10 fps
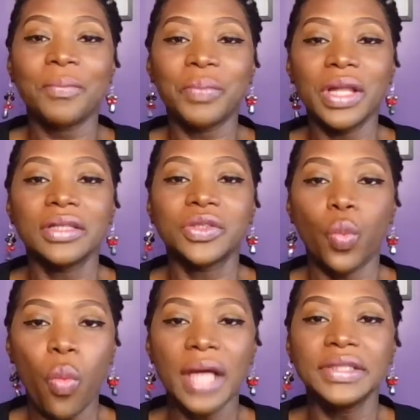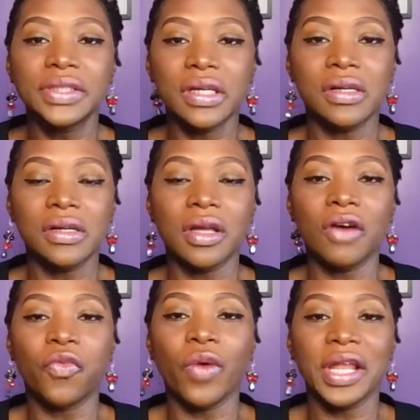plus 1/3
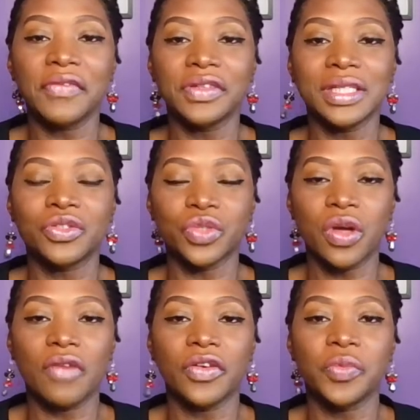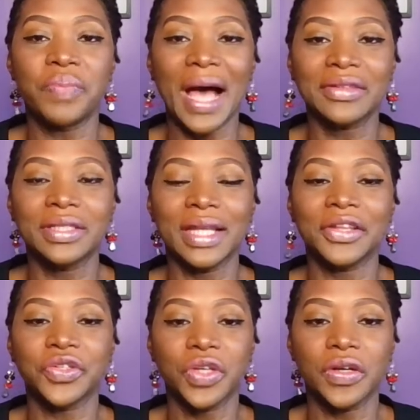of whatever is recovered back to
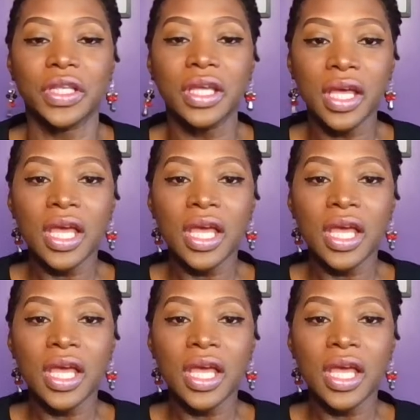that attorney.